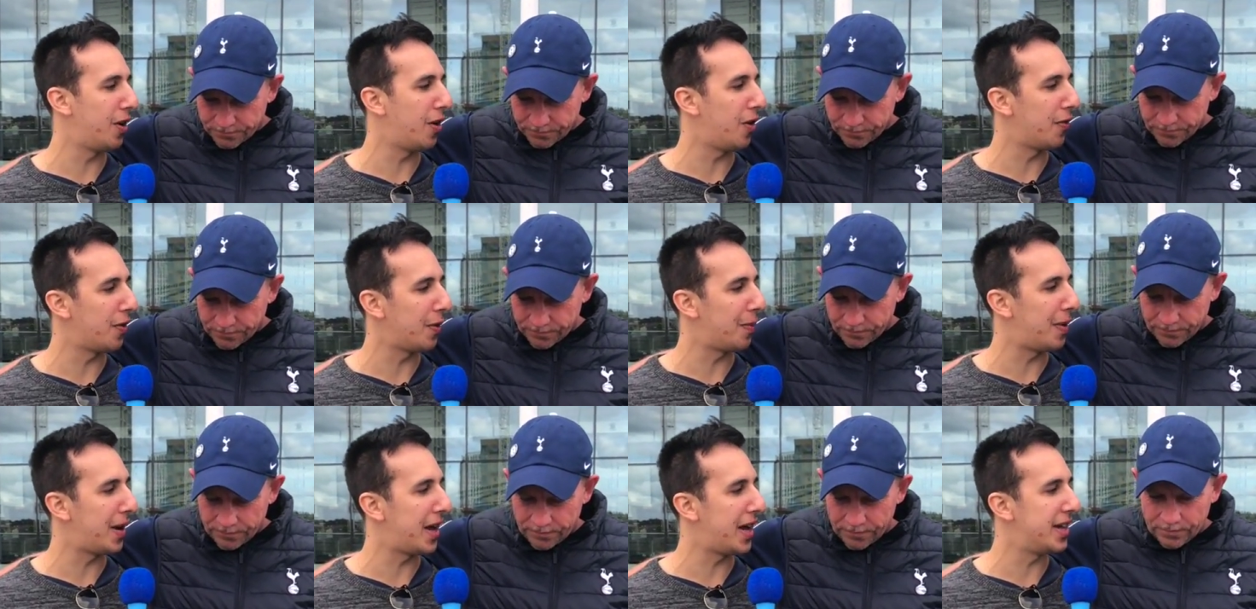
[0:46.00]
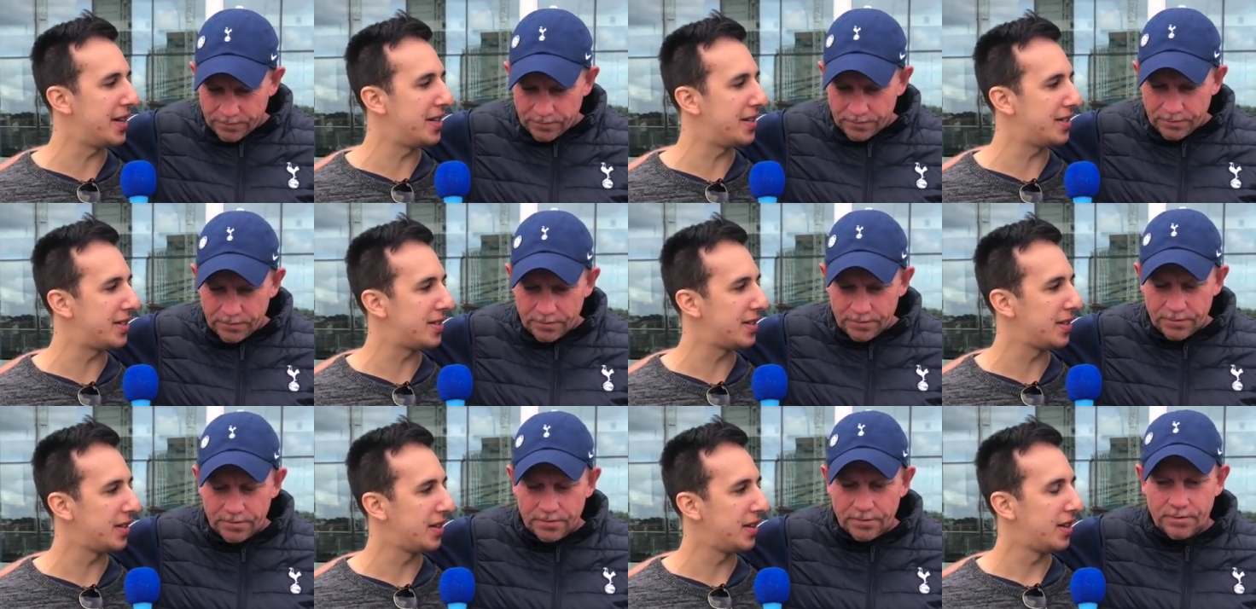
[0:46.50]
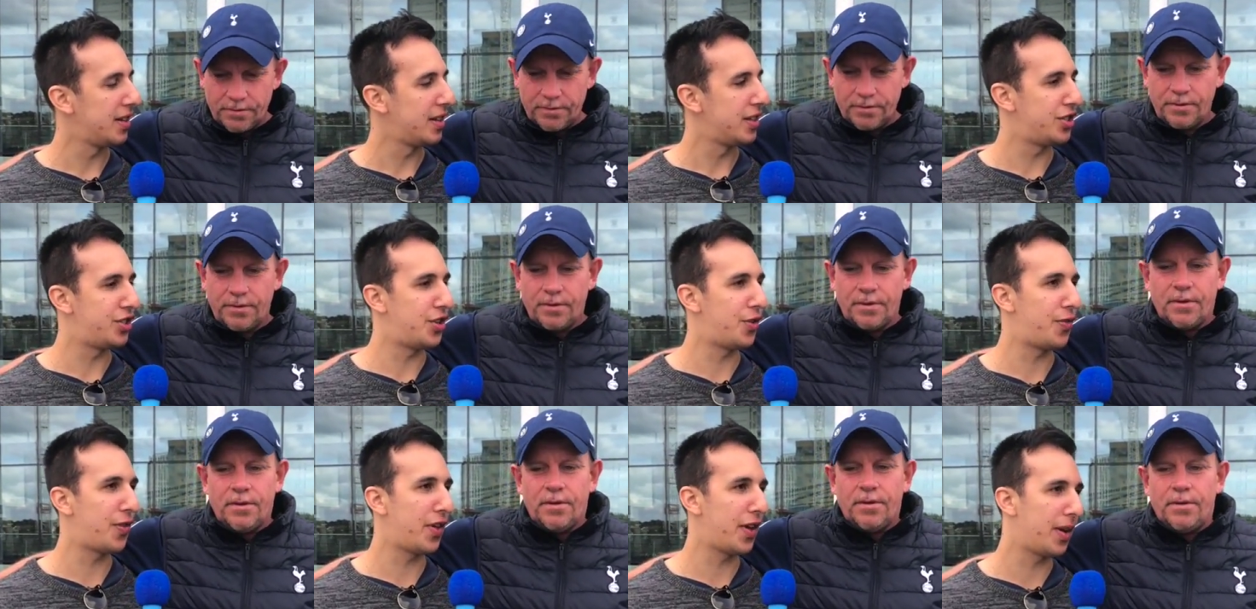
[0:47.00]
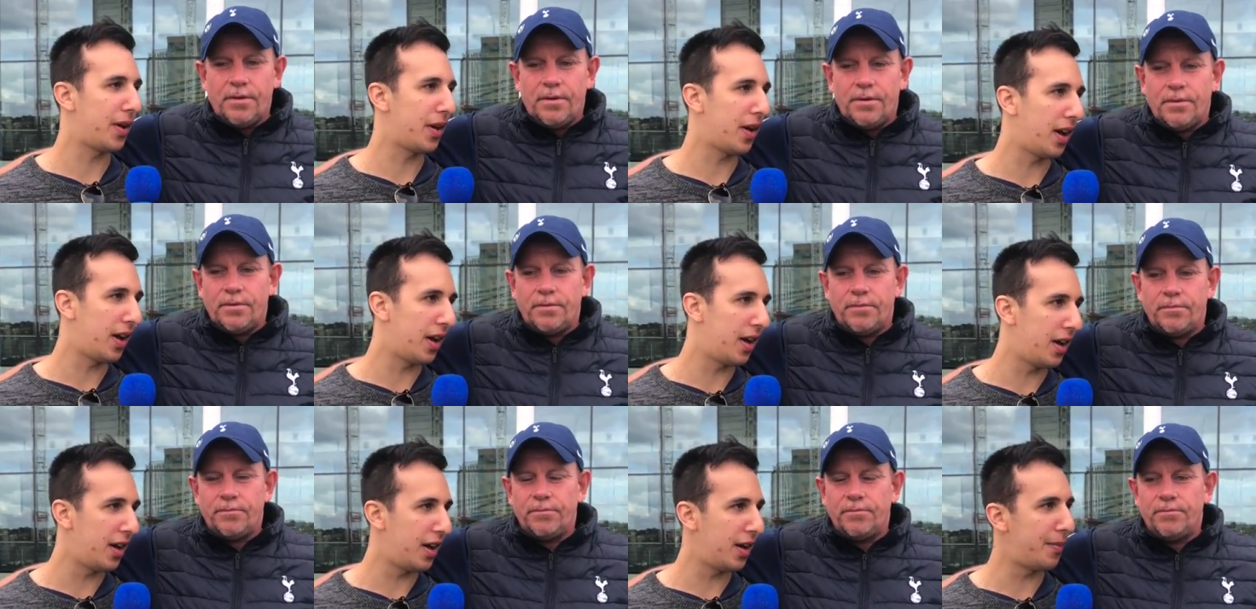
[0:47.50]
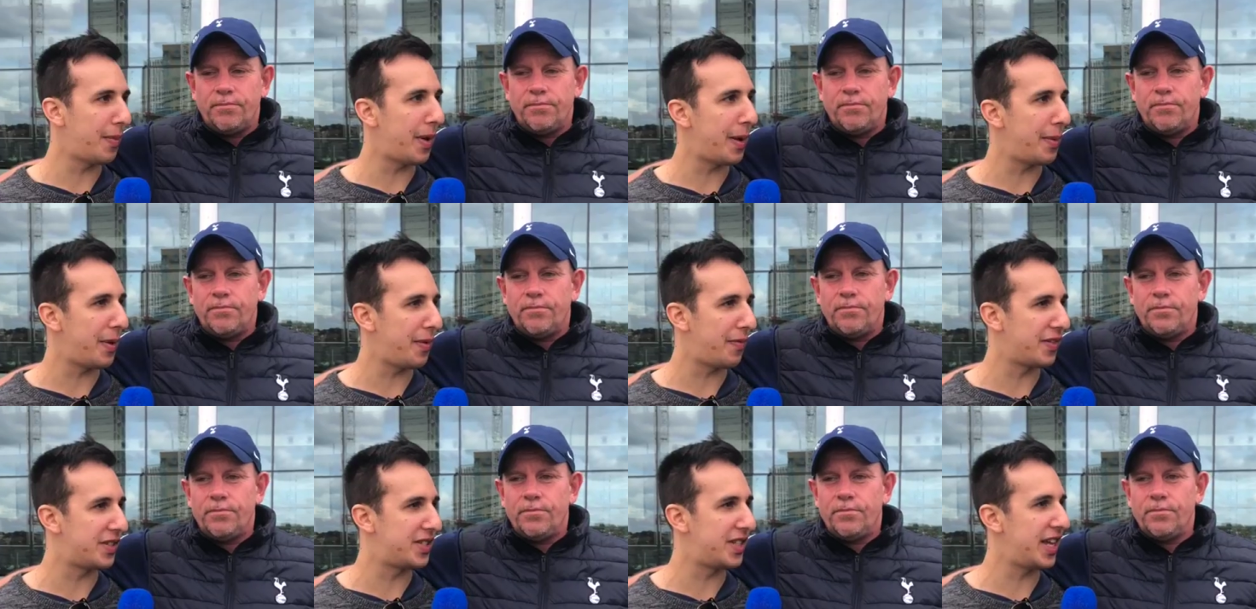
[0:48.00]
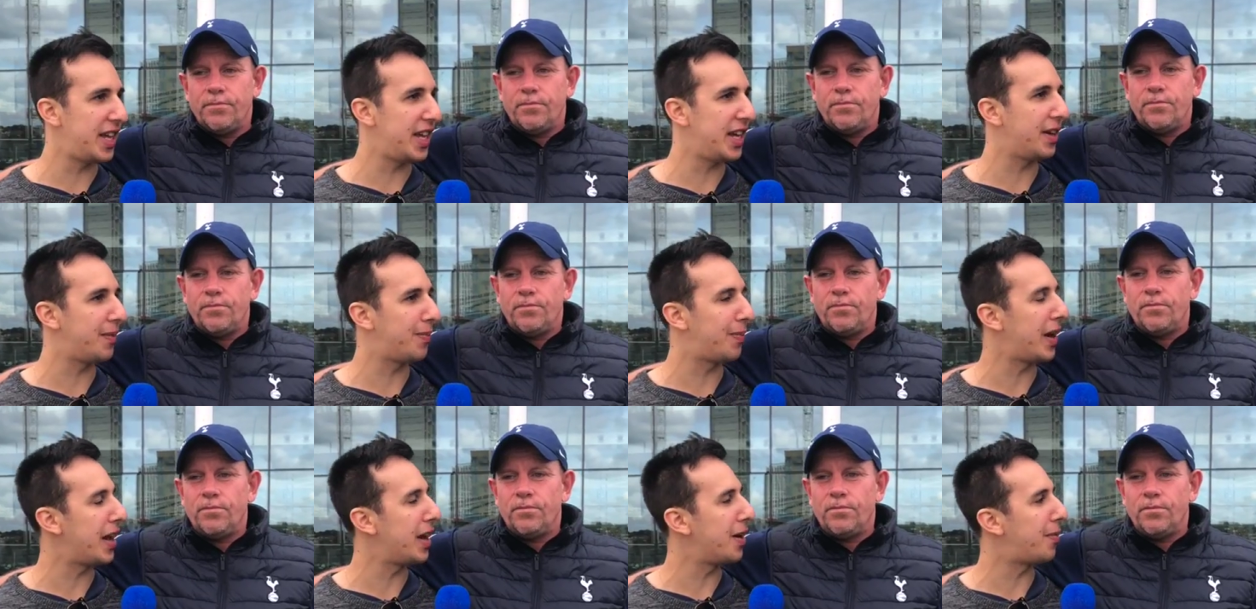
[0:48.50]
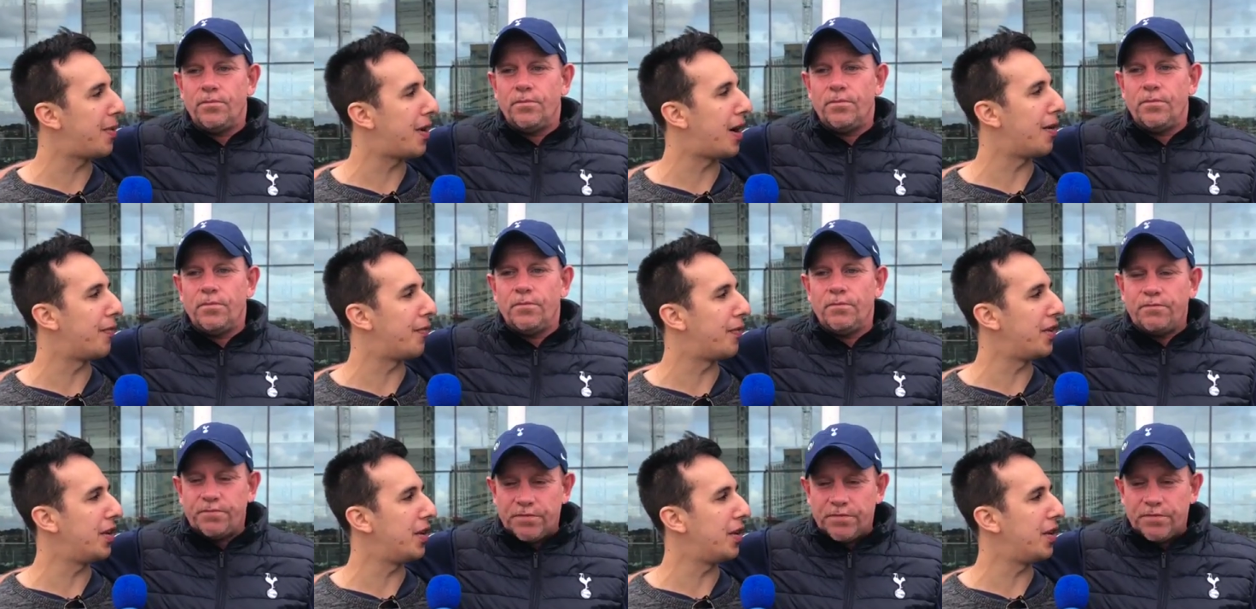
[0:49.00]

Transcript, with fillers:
Speaker 1: a lot of the players. Do you think uh, maybe fatigue played a part for